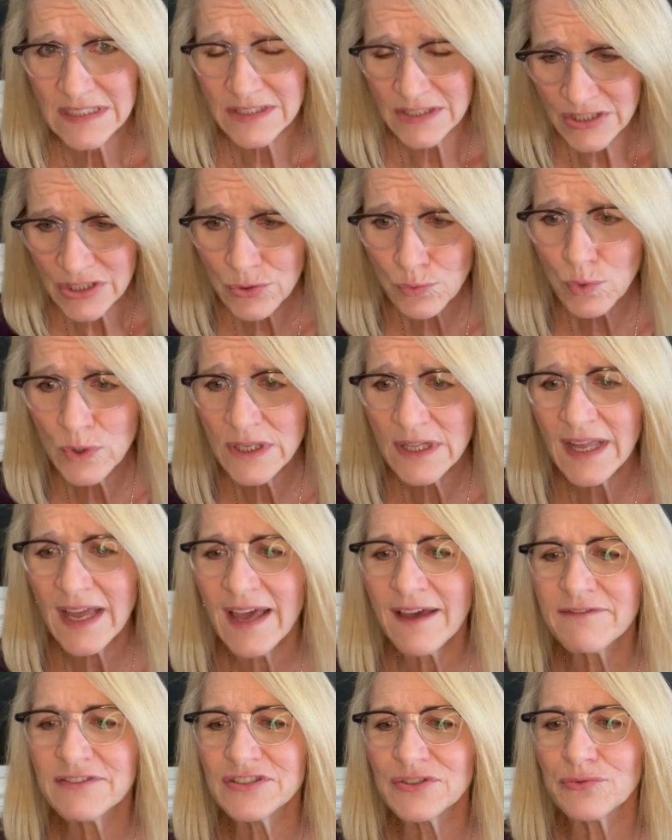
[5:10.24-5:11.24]
You will
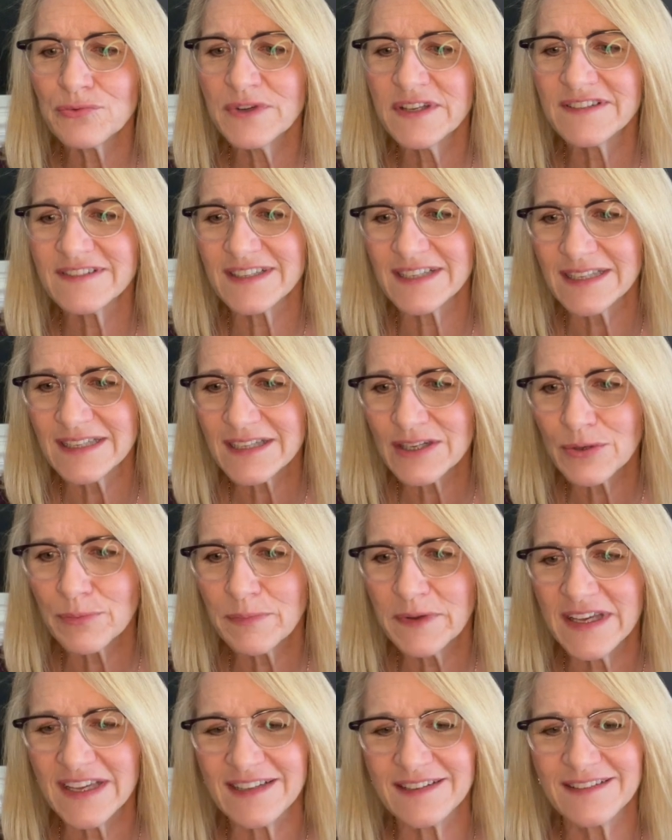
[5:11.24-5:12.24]
have to risk a little
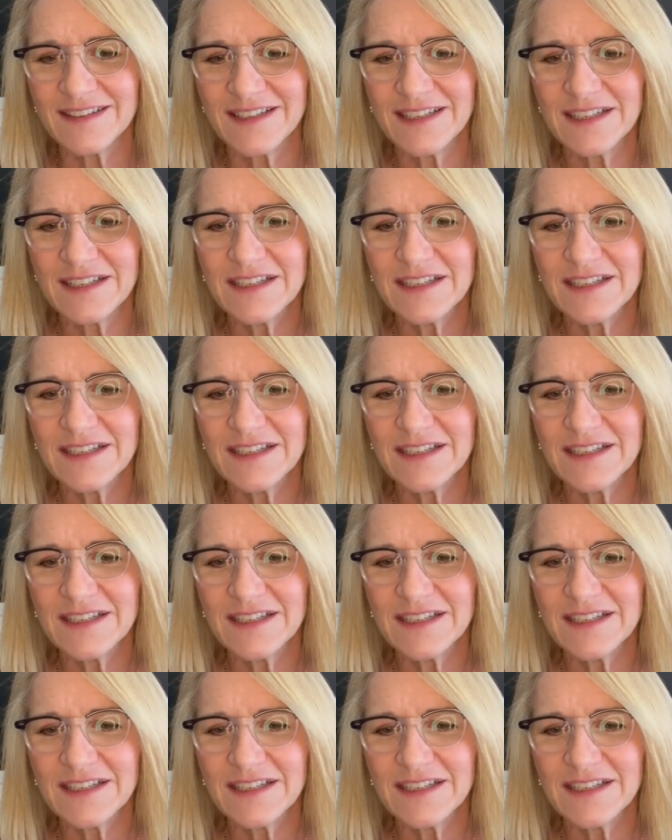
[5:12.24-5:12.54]
bit